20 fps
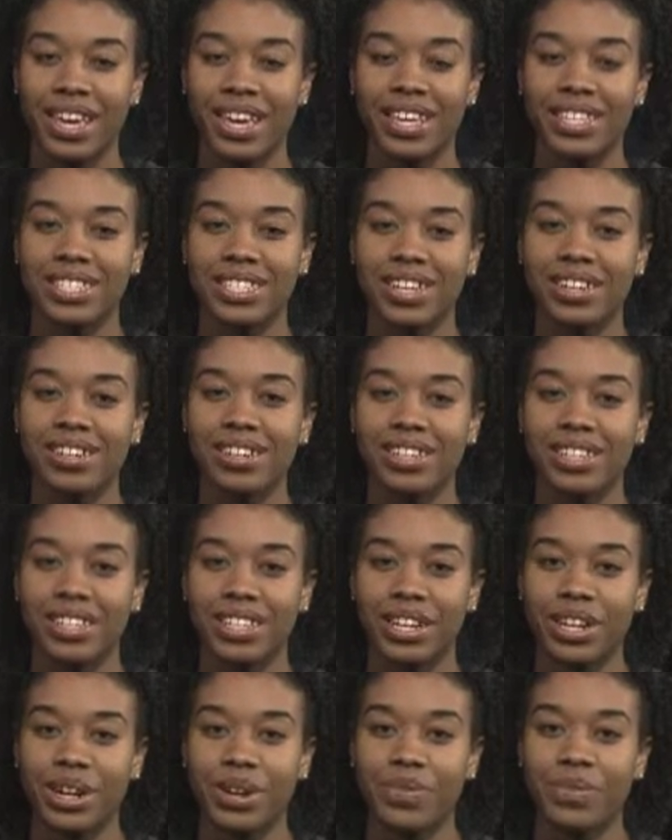It's
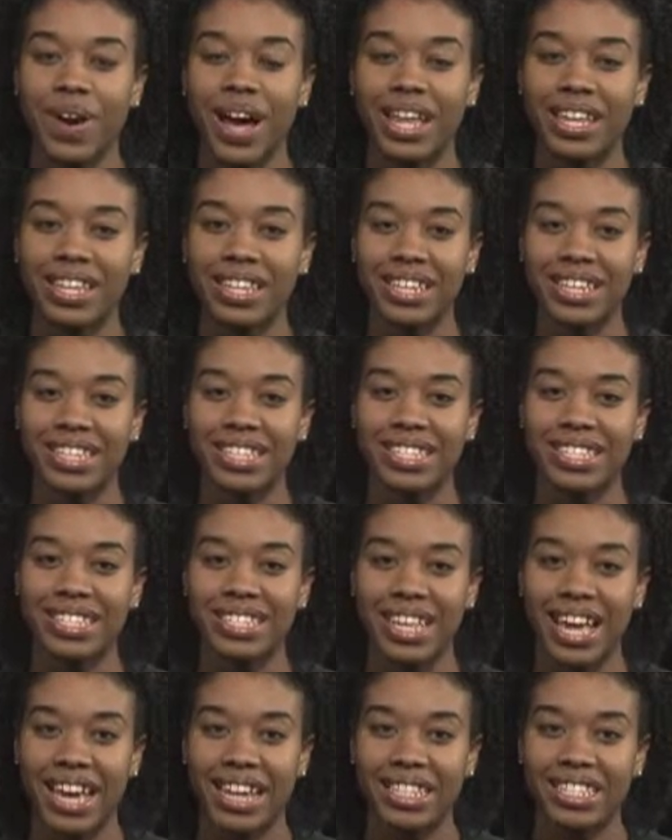unclear why Lincoln
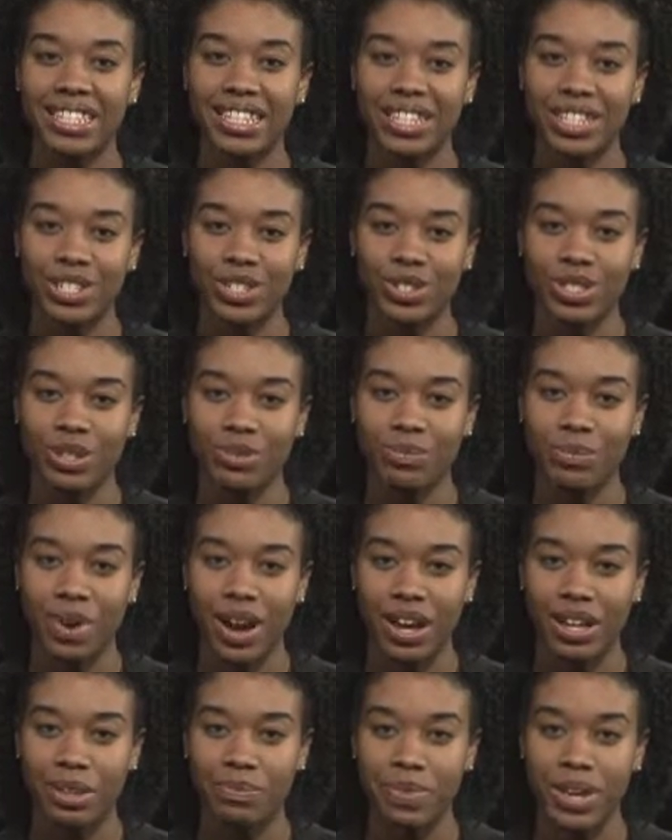decided to issue the
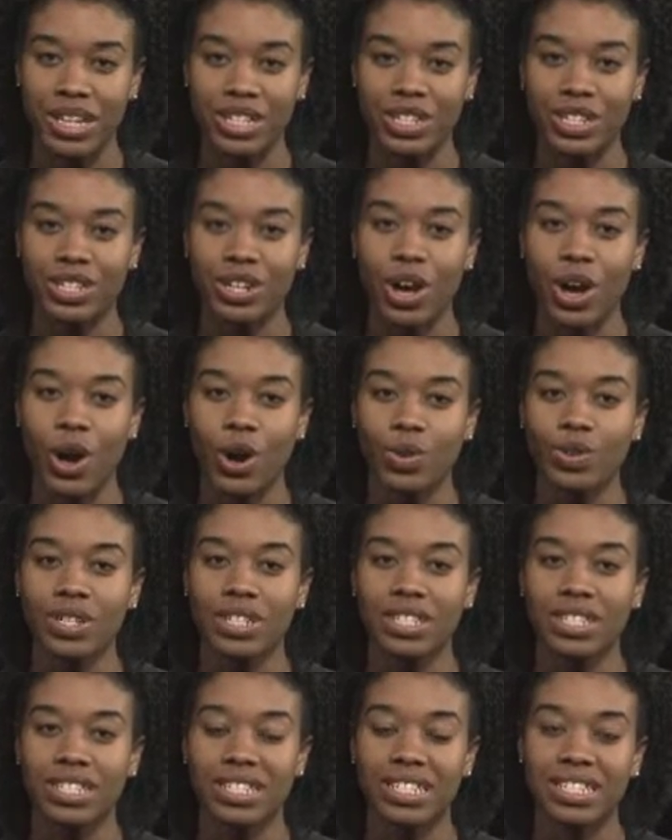proclamation
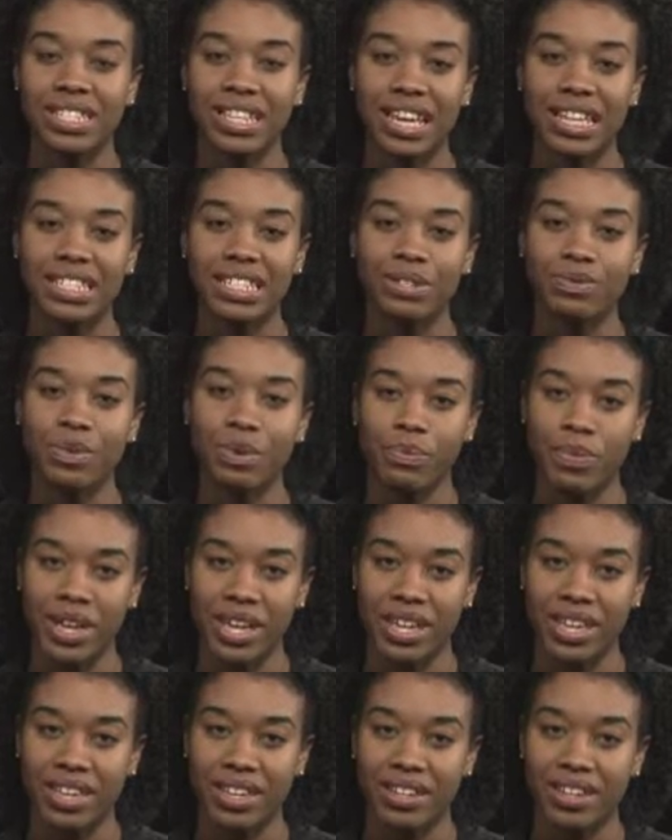only to the states in
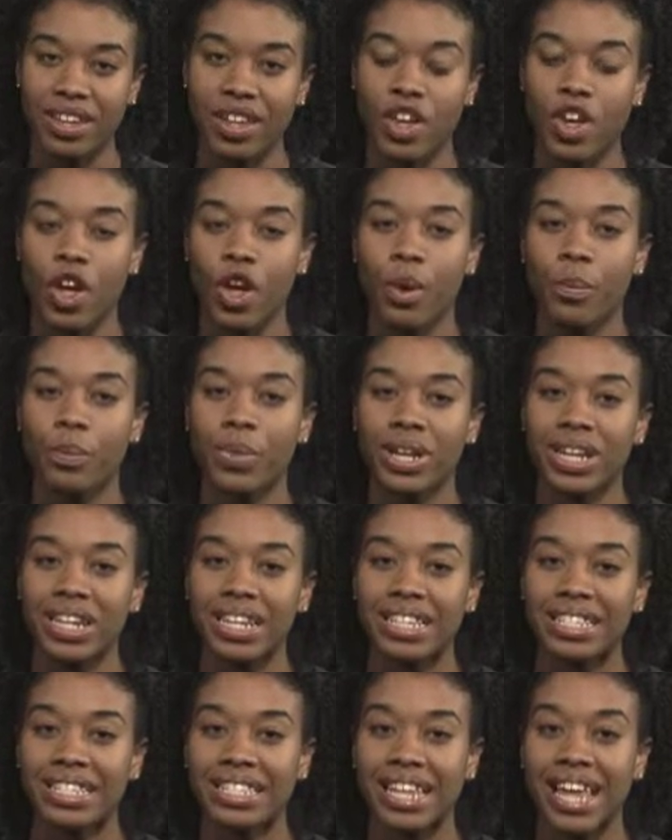rebellion, but
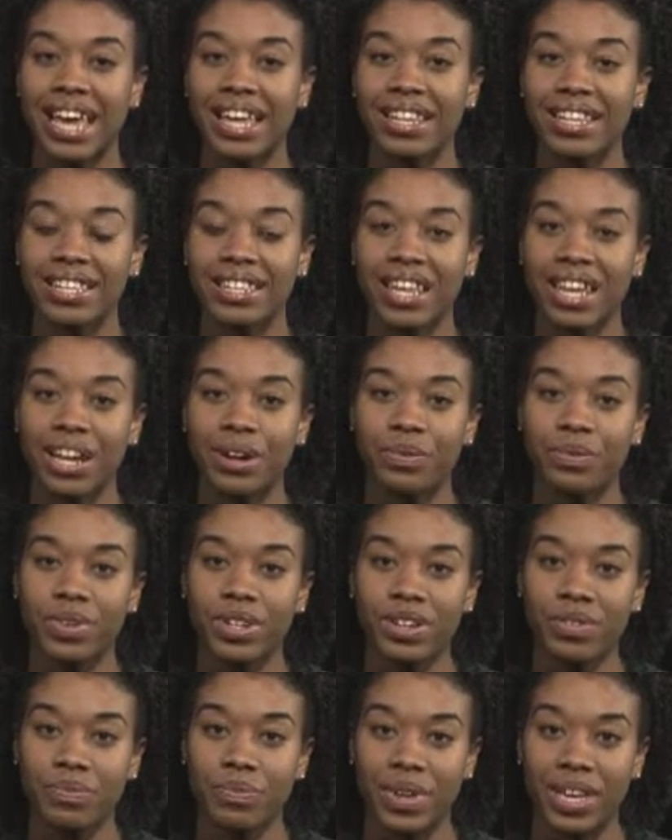it is likely that it
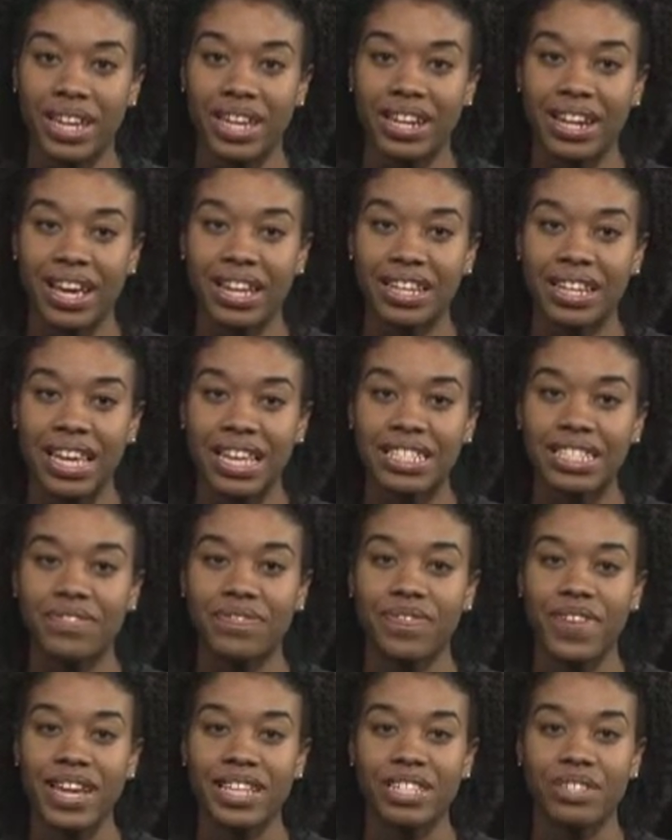would have been a less
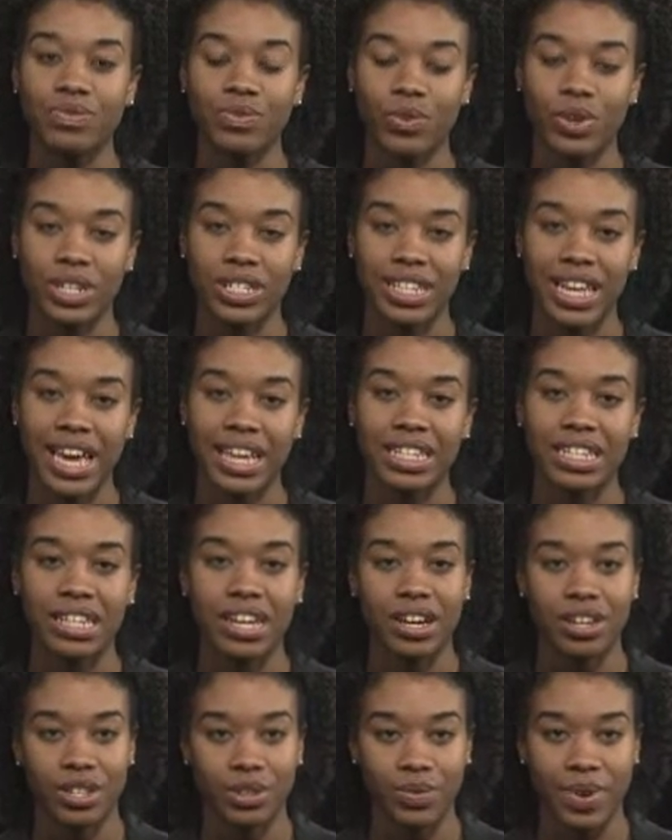effective war tactic
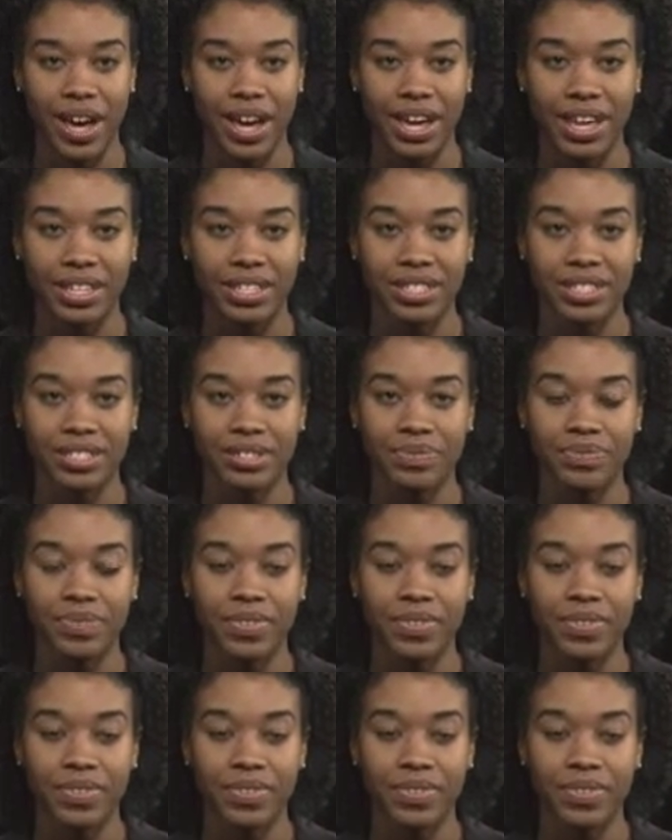otherwise.